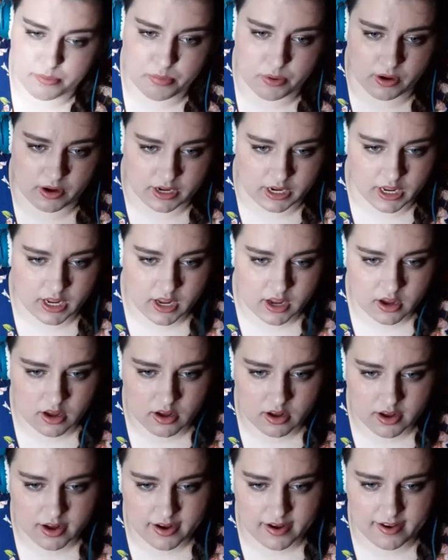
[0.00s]
pretty.
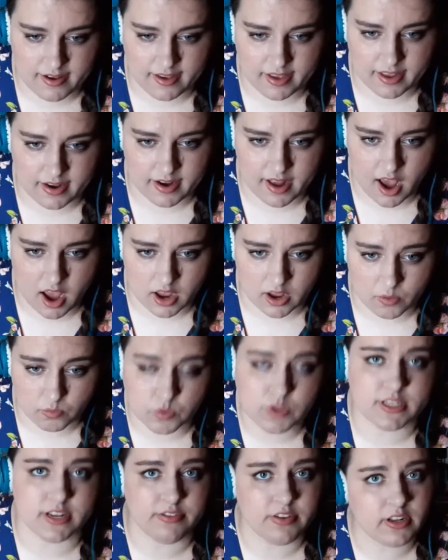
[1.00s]
And I
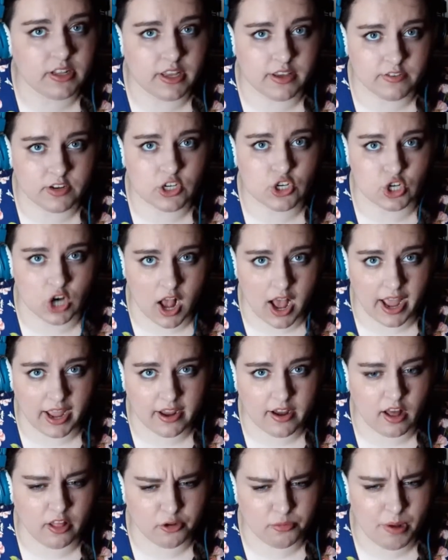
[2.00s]
will definitely give it a
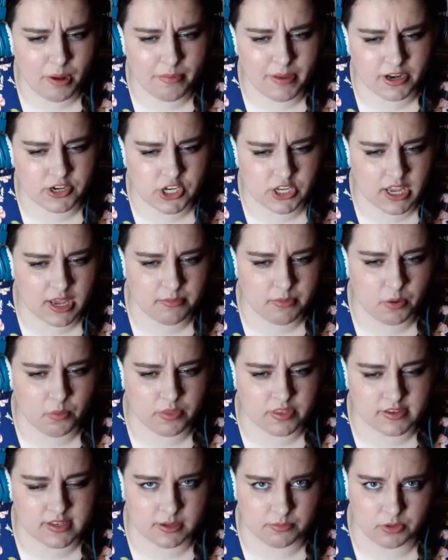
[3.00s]
try. ColourPop actually came out
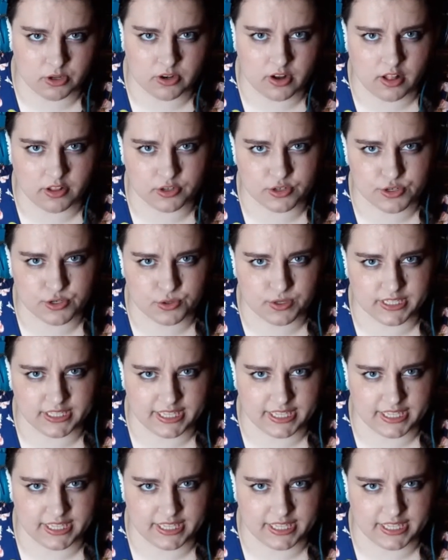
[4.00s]
with a similar color story